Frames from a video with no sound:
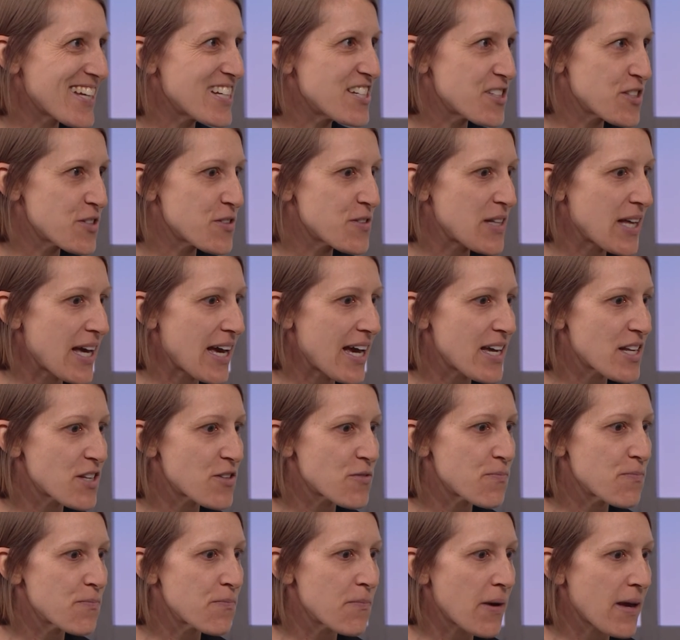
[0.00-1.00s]
and do that.
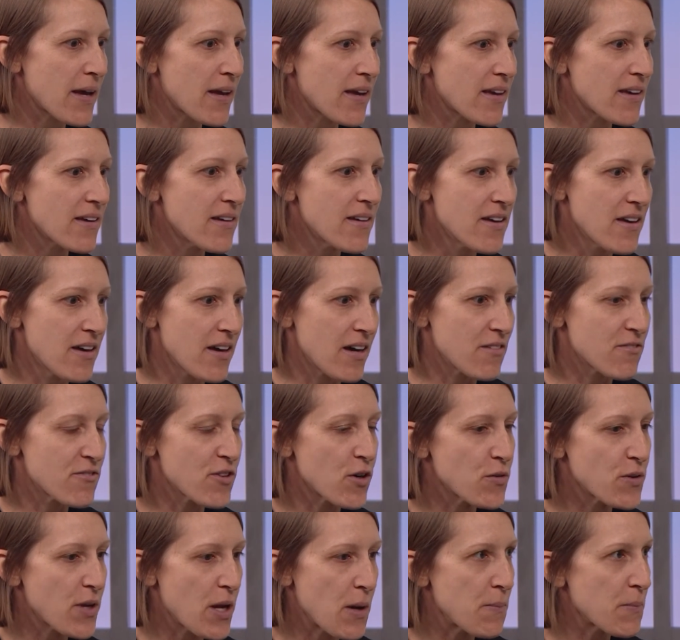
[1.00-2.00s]
My
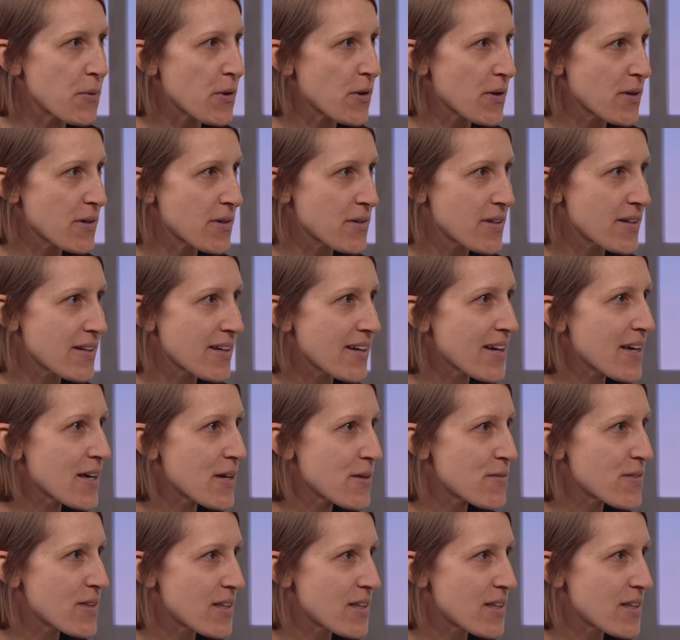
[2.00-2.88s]
phone number uh,